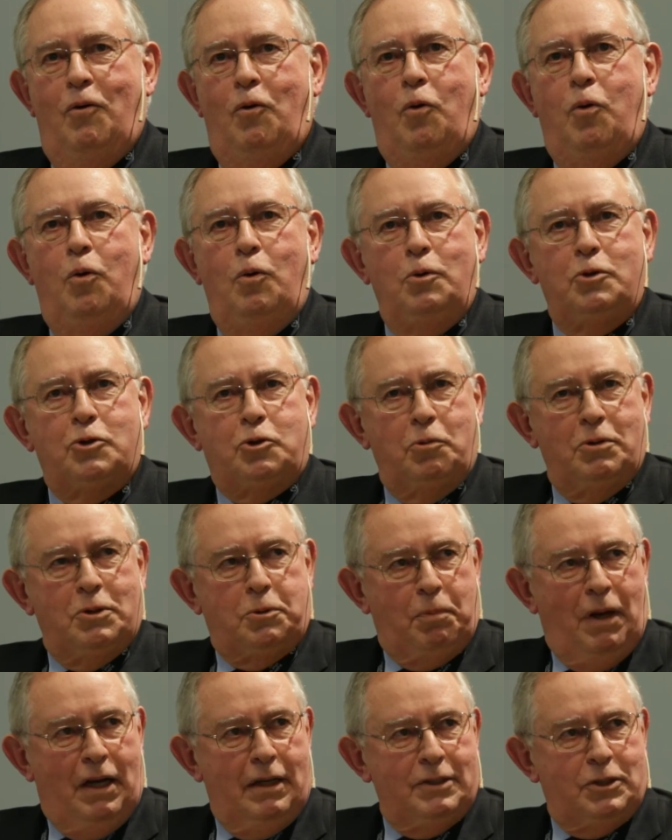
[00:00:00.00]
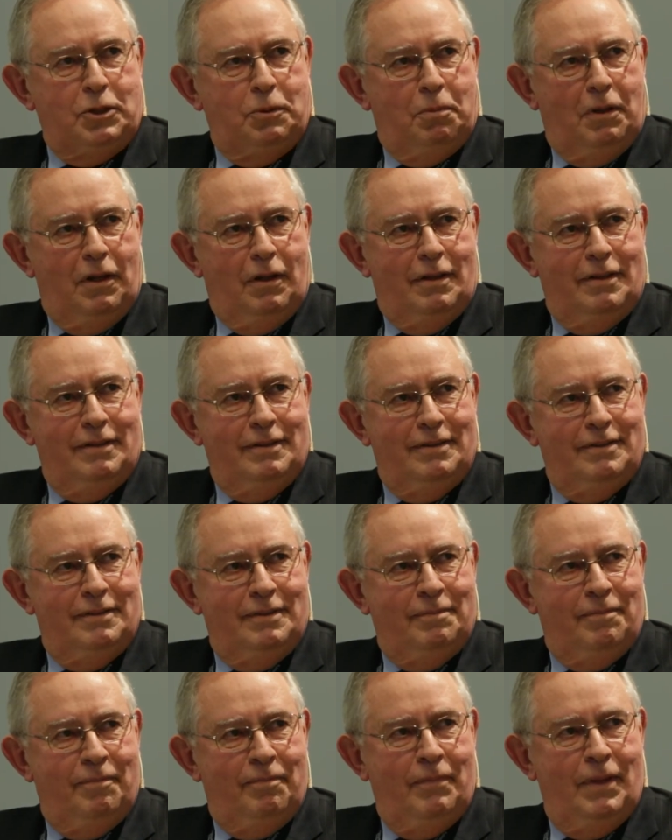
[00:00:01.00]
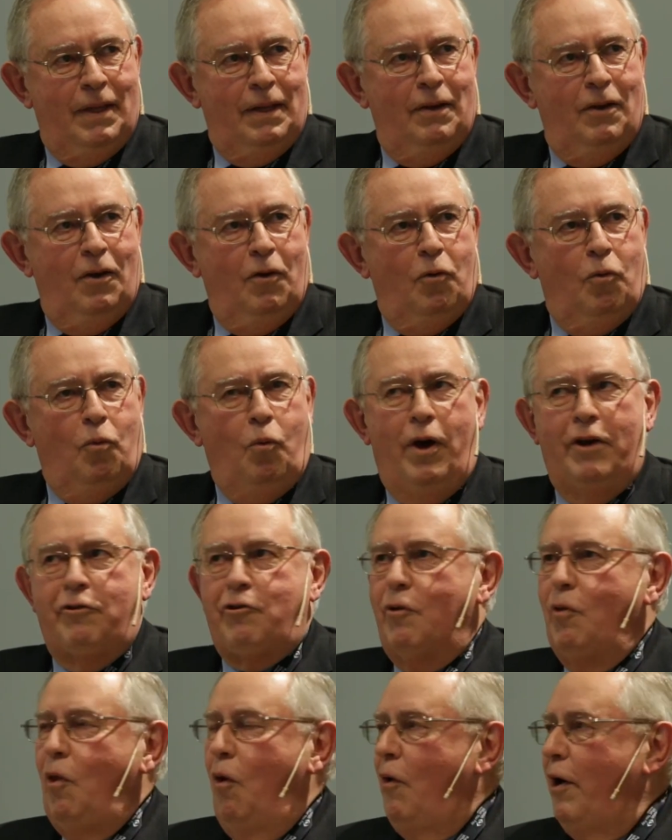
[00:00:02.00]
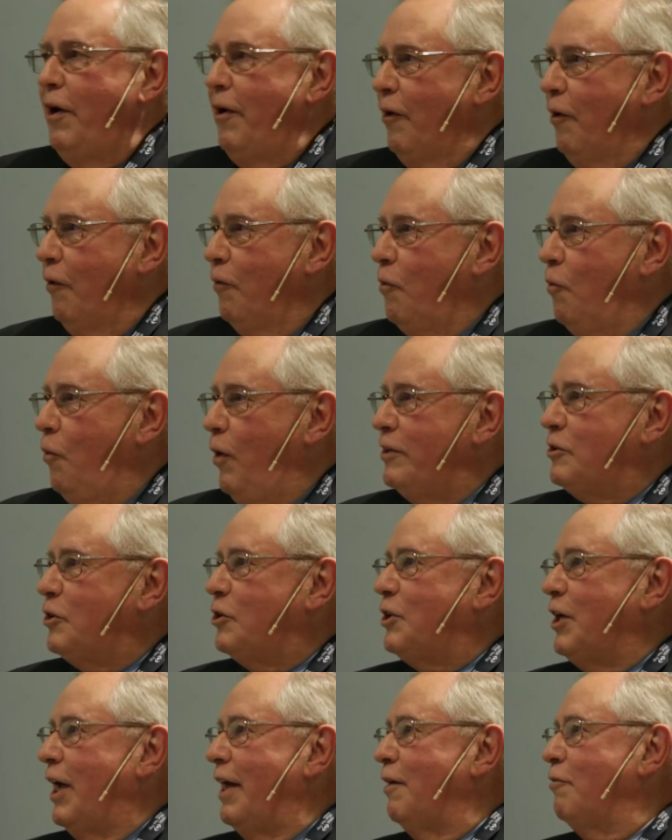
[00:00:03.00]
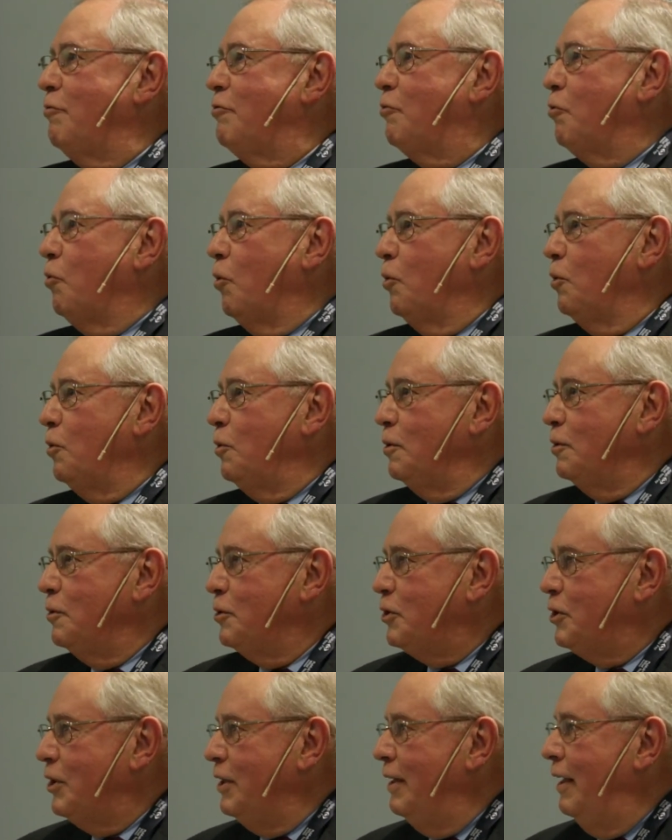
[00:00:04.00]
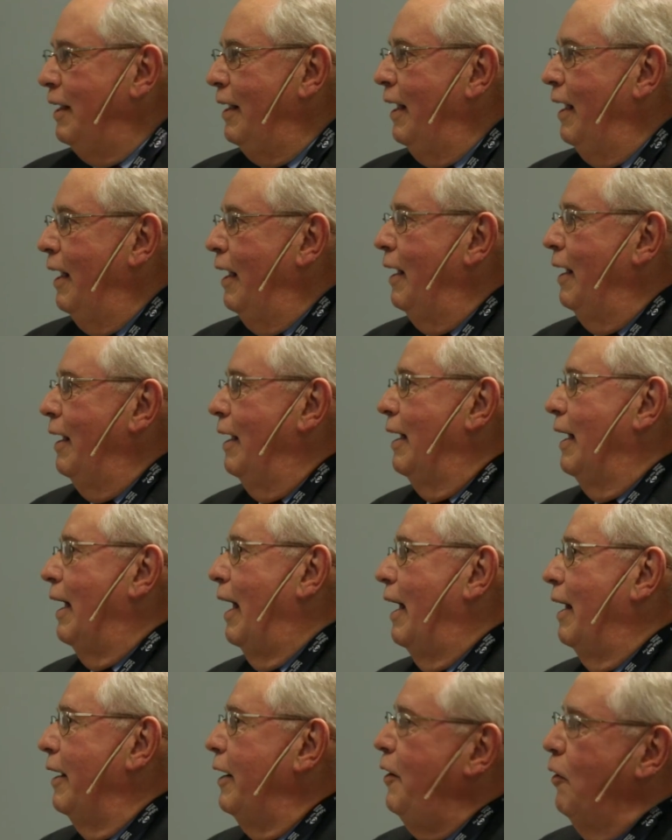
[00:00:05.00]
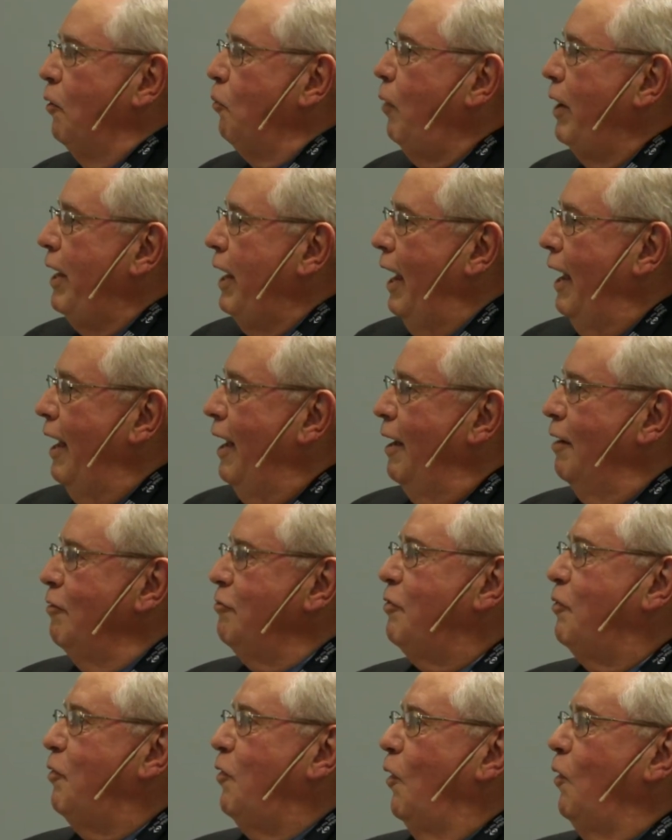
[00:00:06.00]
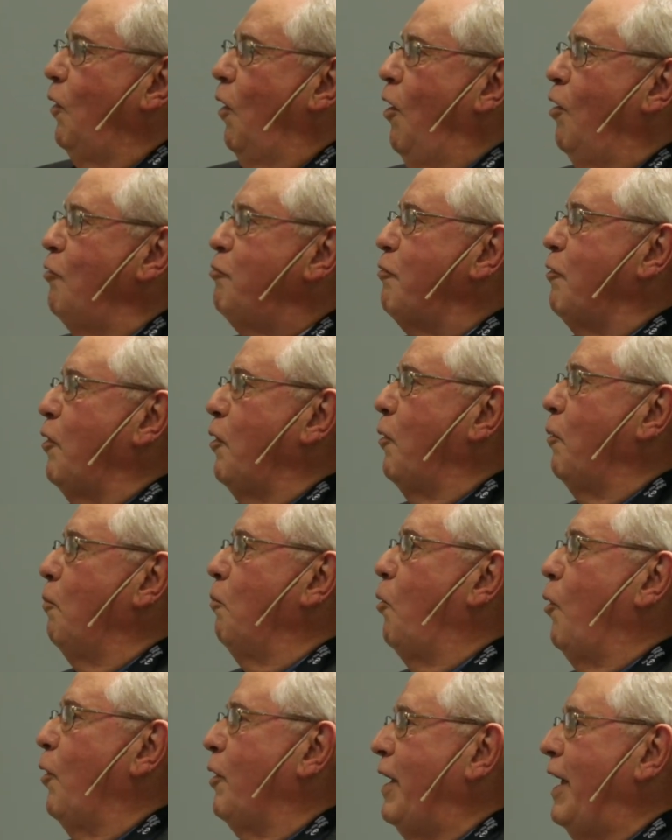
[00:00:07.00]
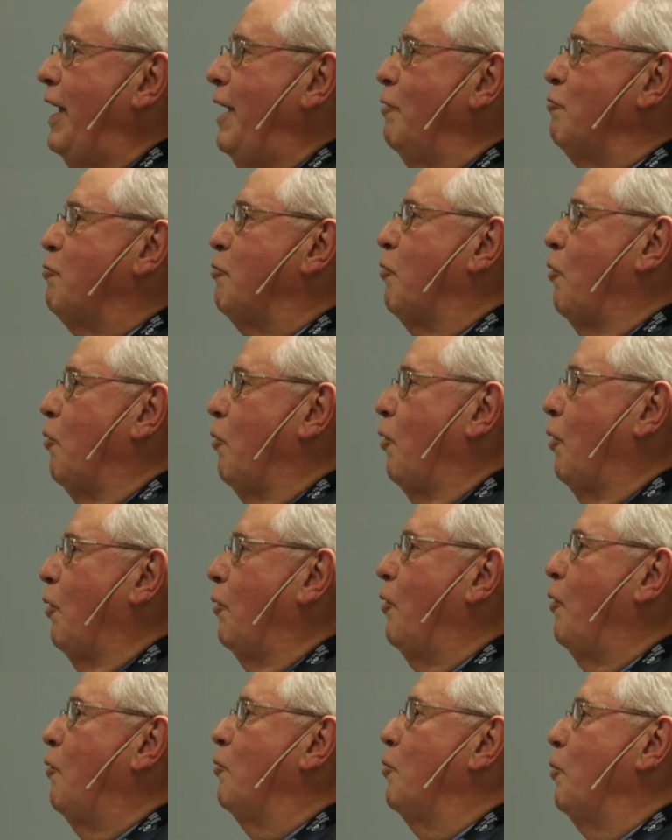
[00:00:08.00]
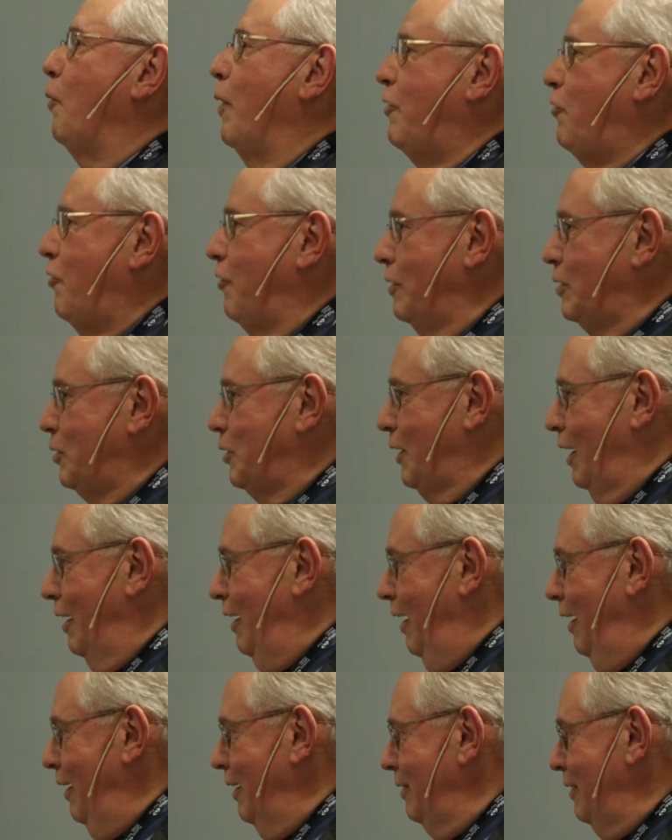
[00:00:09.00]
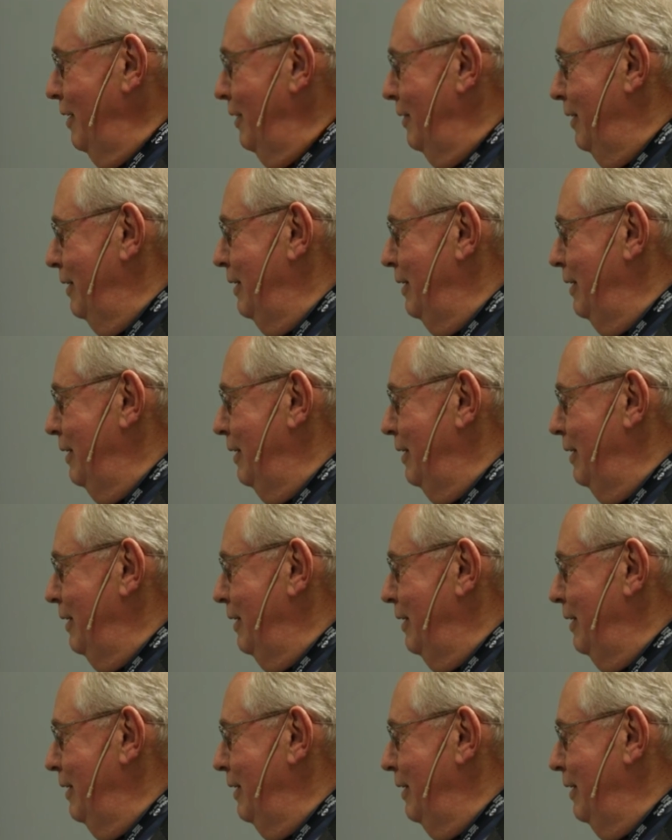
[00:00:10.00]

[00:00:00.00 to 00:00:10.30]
Who's responsible? Which lawyer? Which set of rules? And here we have the law firm working for Richistan